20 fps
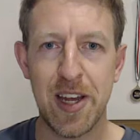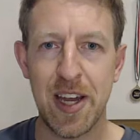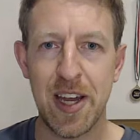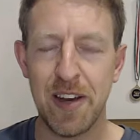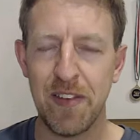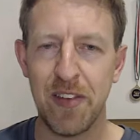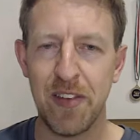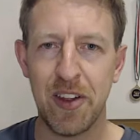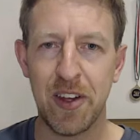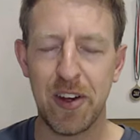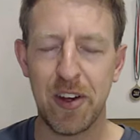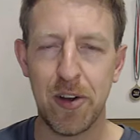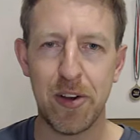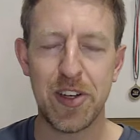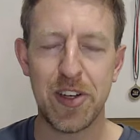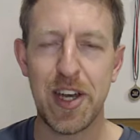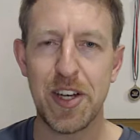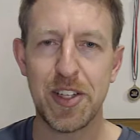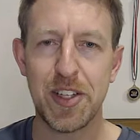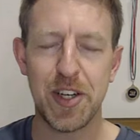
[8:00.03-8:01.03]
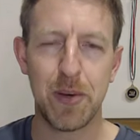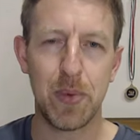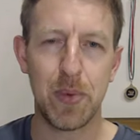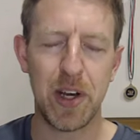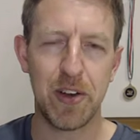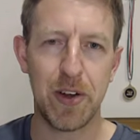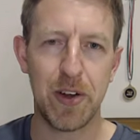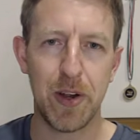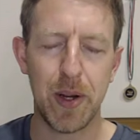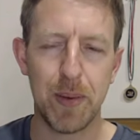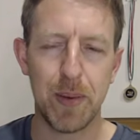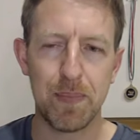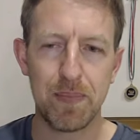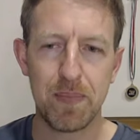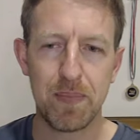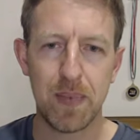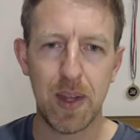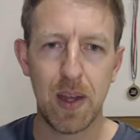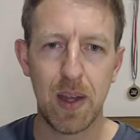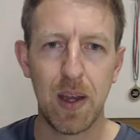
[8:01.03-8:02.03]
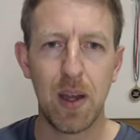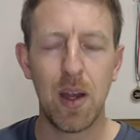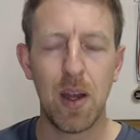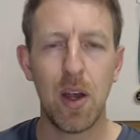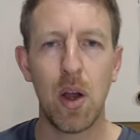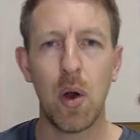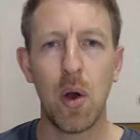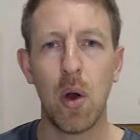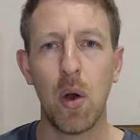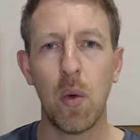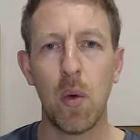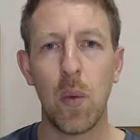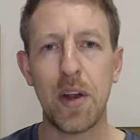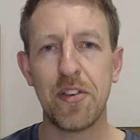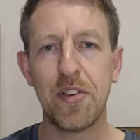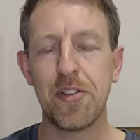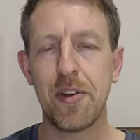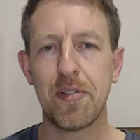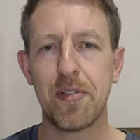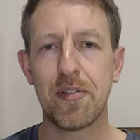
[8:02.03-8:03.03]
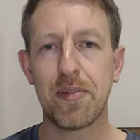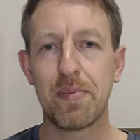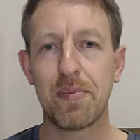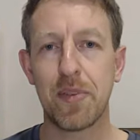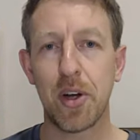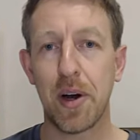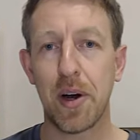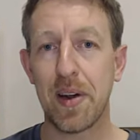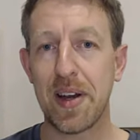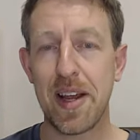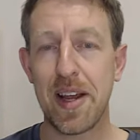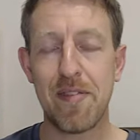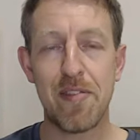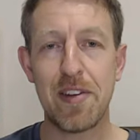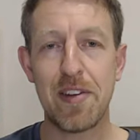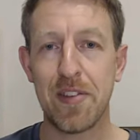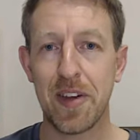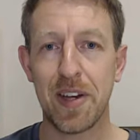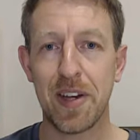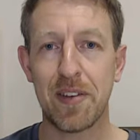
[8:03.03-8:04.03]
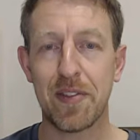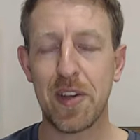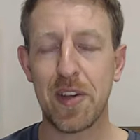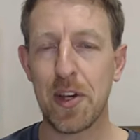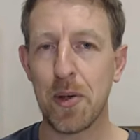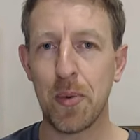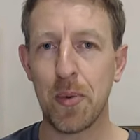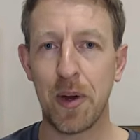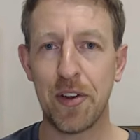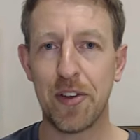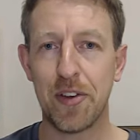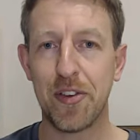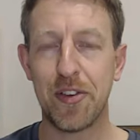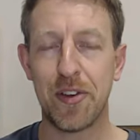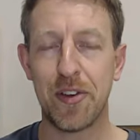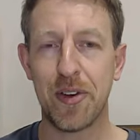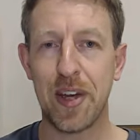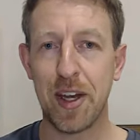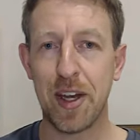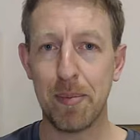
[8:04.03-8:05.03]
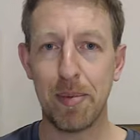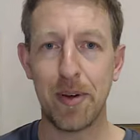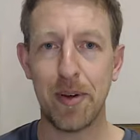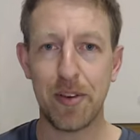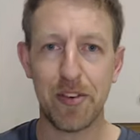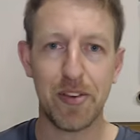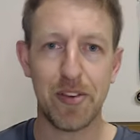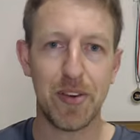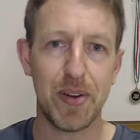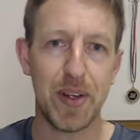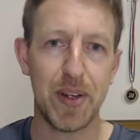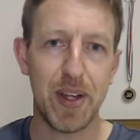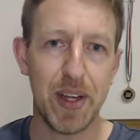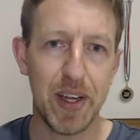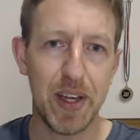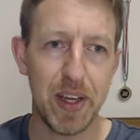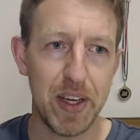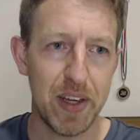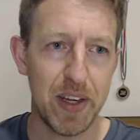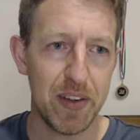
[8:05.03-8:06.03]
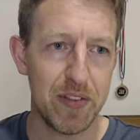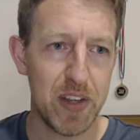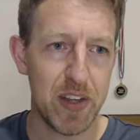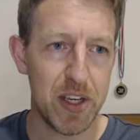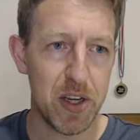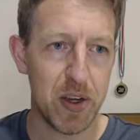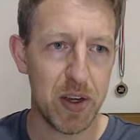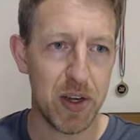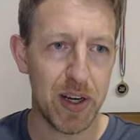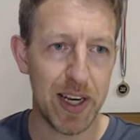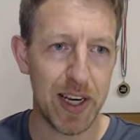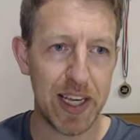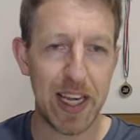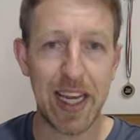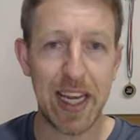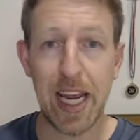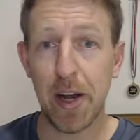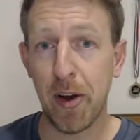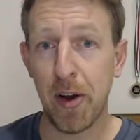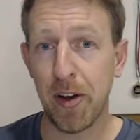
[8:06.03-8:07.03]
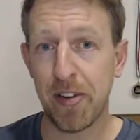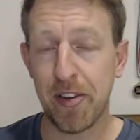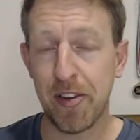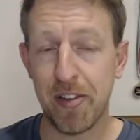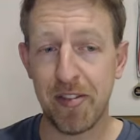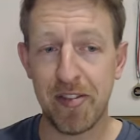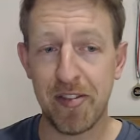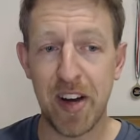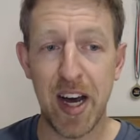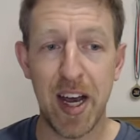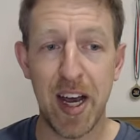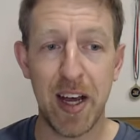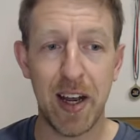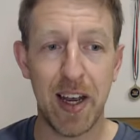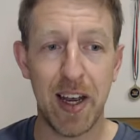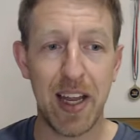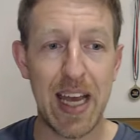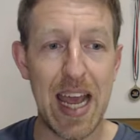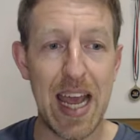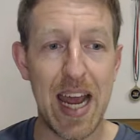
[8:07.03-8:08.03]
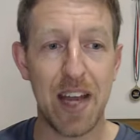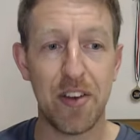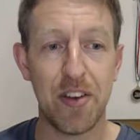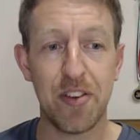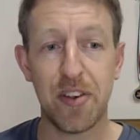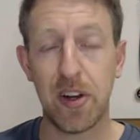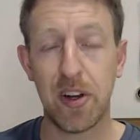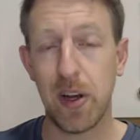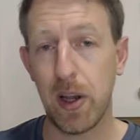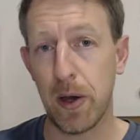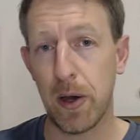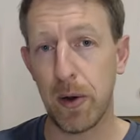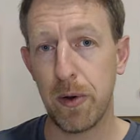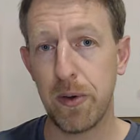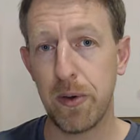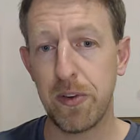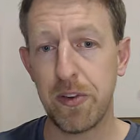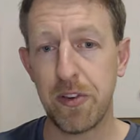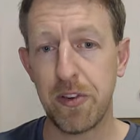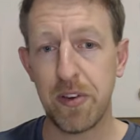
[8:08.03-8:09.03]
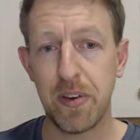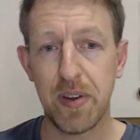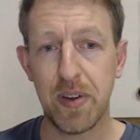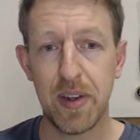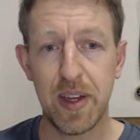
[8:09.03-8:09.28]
in the notation window. Once you've got everything that you want to input, then you click again onto File and Close.